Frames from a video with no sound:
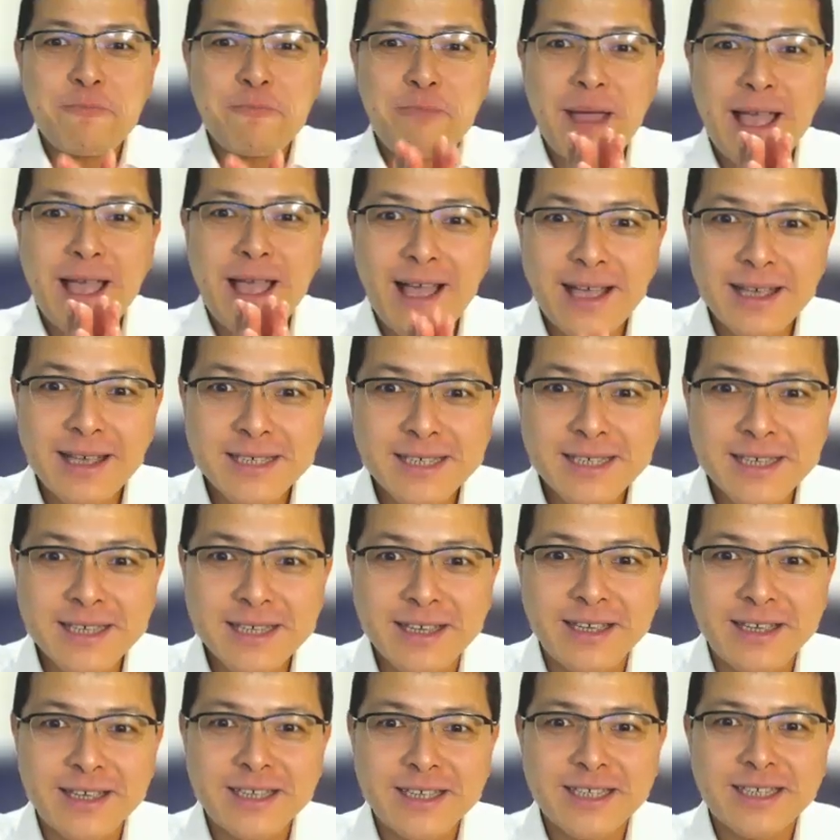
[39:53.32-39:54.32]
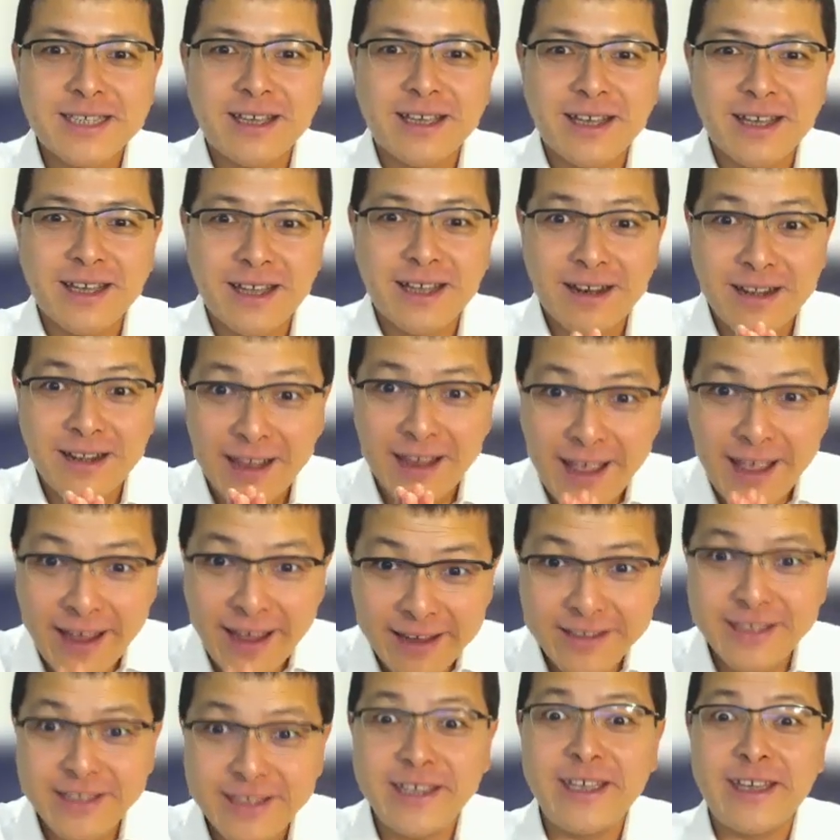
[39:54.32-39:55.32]
PAS is
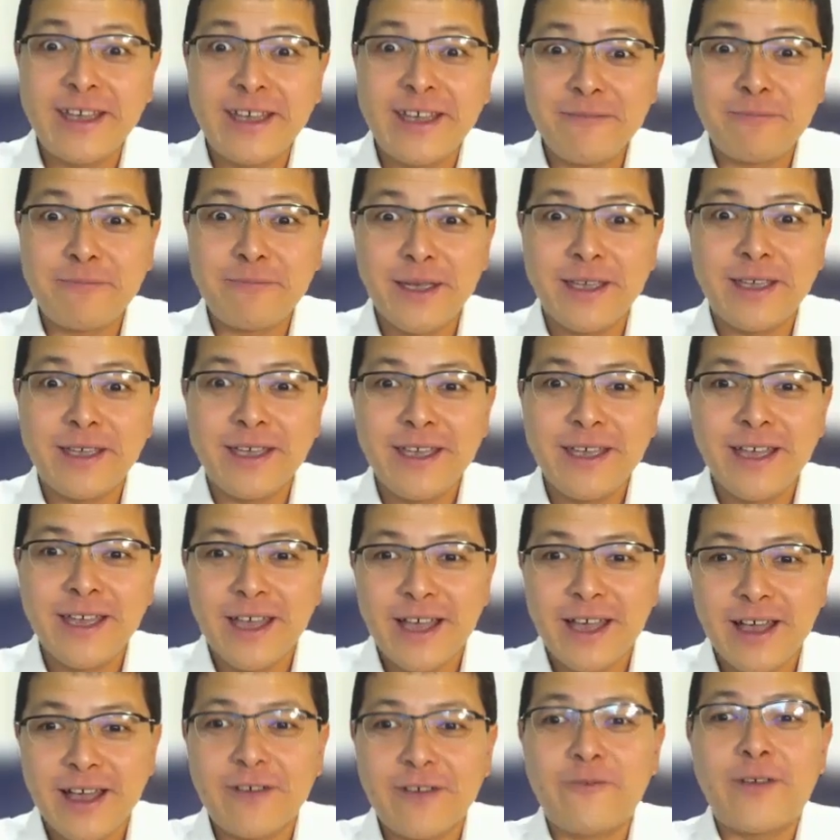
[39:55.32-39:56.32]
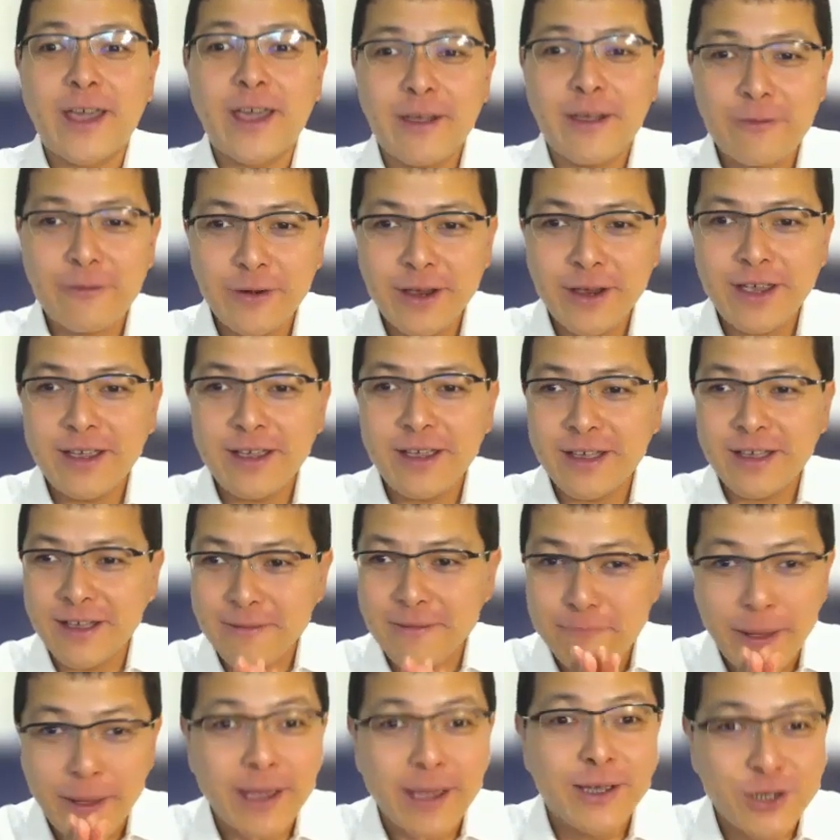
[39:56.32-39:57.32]
like DAP, a very
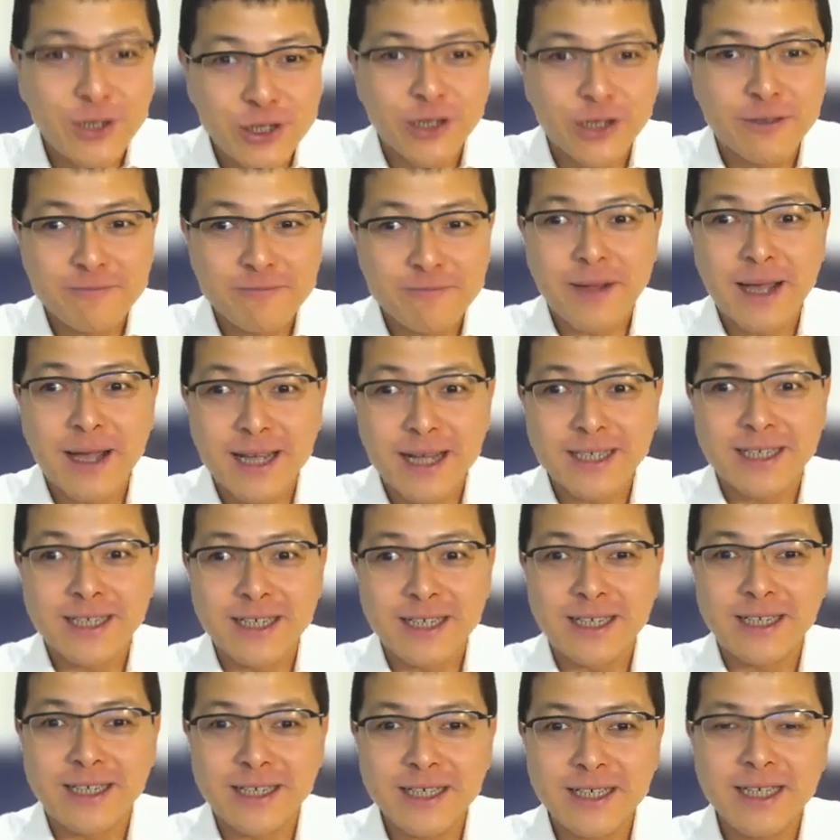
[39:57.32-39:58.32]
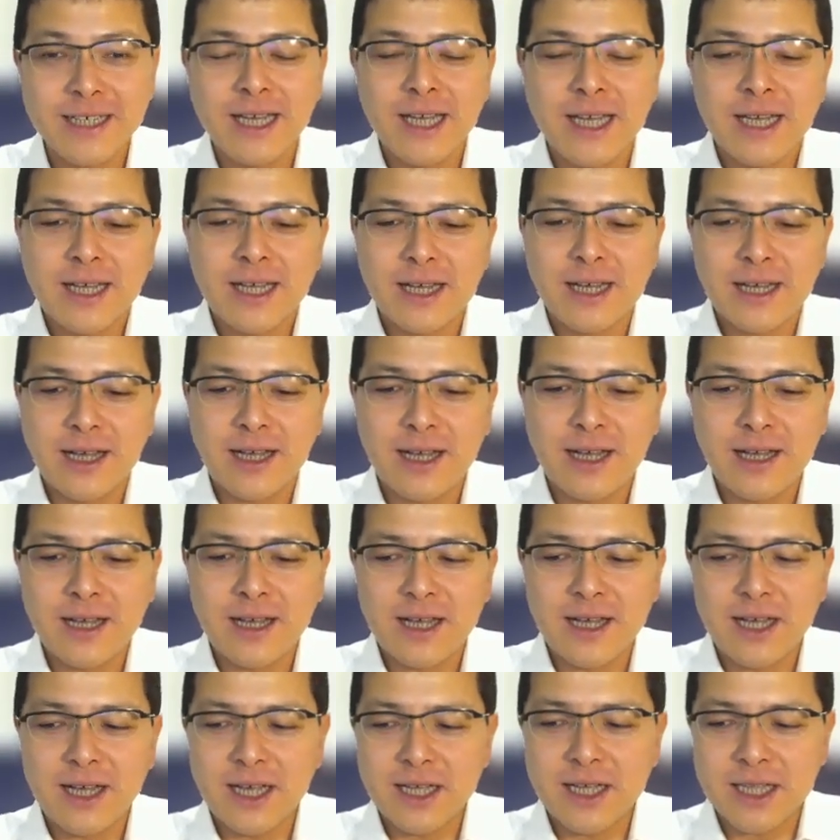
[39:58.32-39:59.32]
patient party.
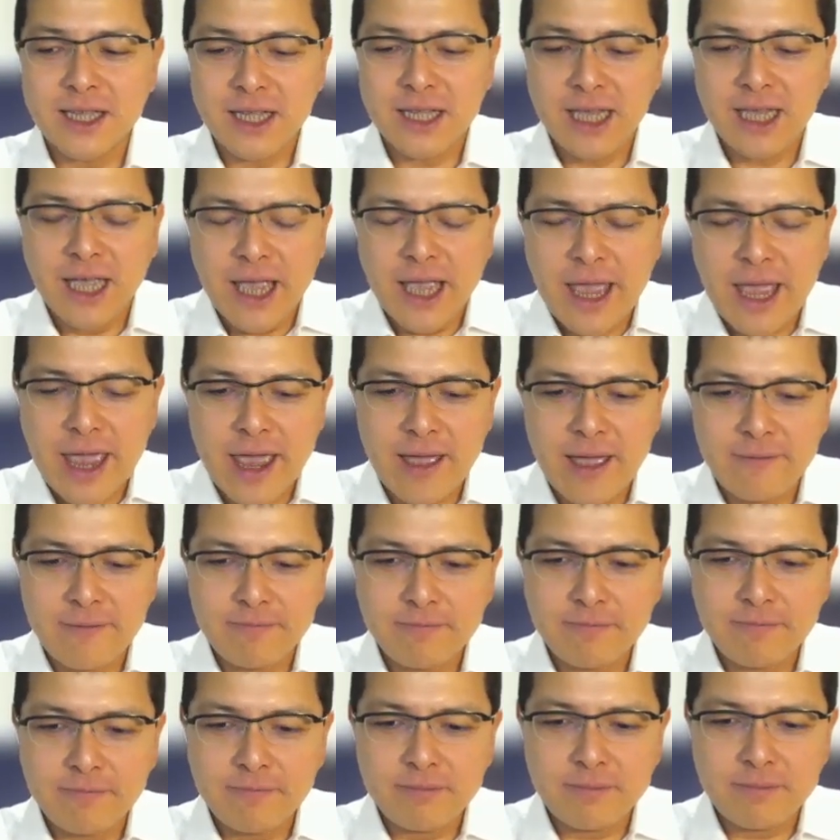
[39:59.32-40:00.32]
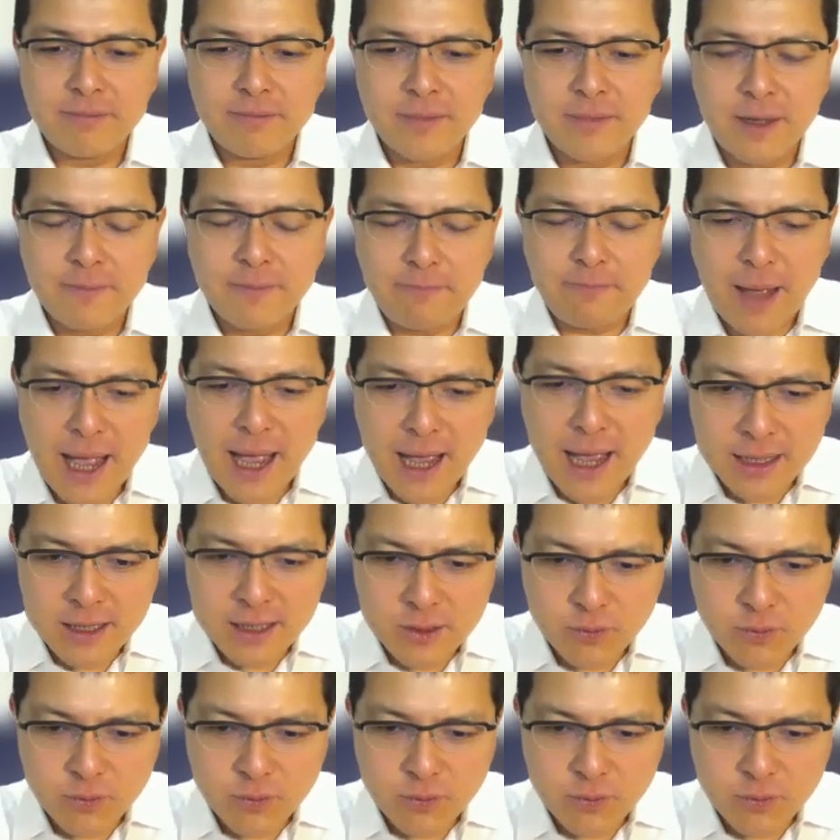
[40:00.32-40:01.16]
Huh? And PAS